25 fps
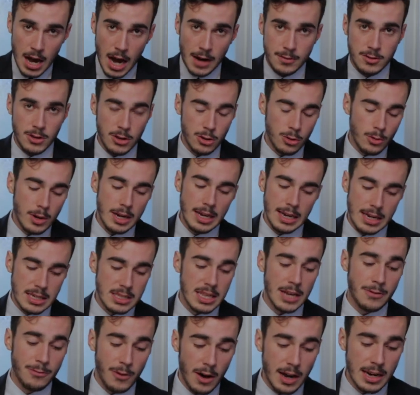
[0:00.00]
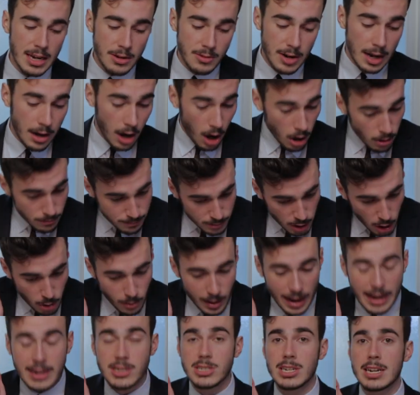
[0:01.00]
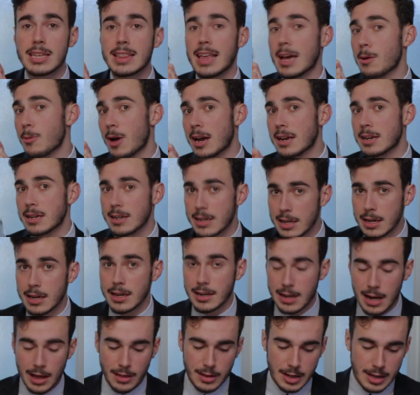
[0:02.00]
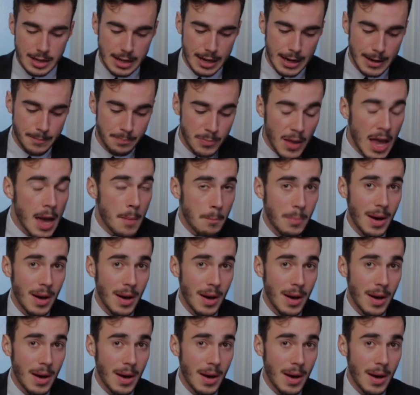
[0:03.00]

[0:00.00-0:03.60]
After 3 years, they finally... They waited another year.